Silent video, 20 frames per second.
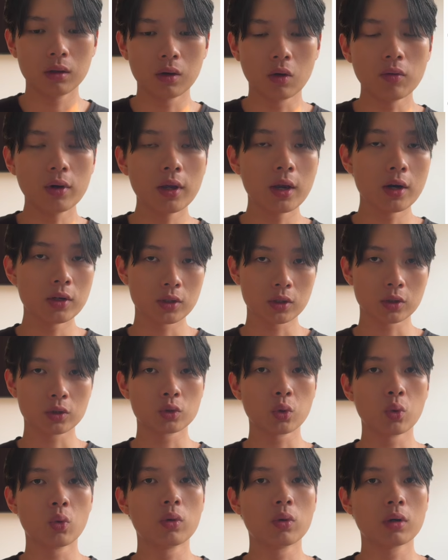Over here is a
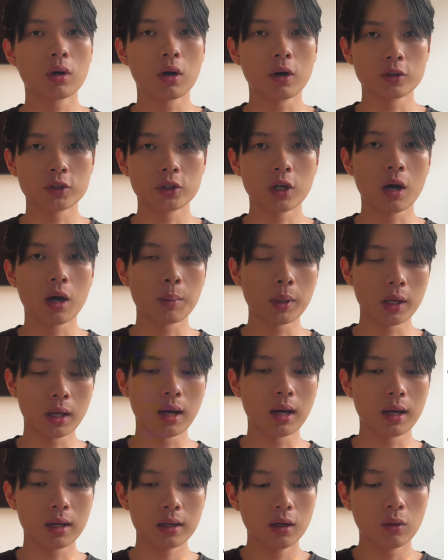tool called Chop
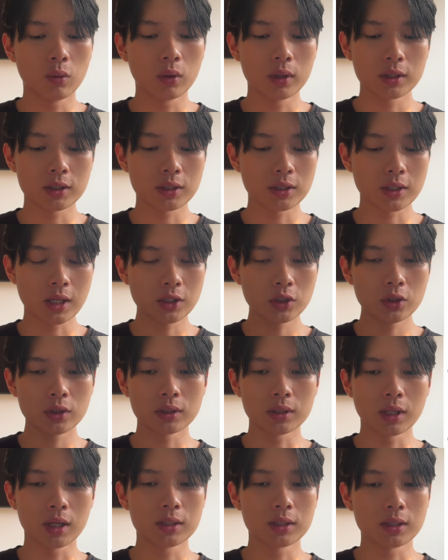AI. What it essentially
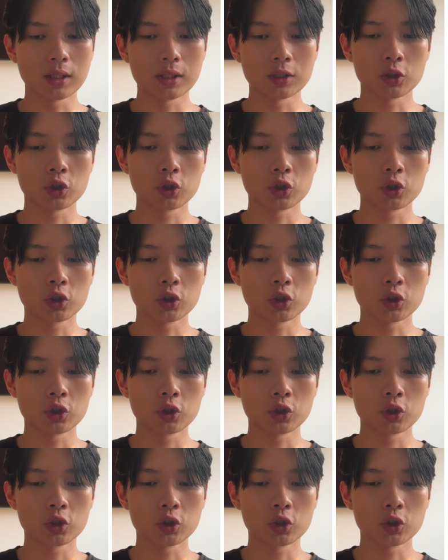does is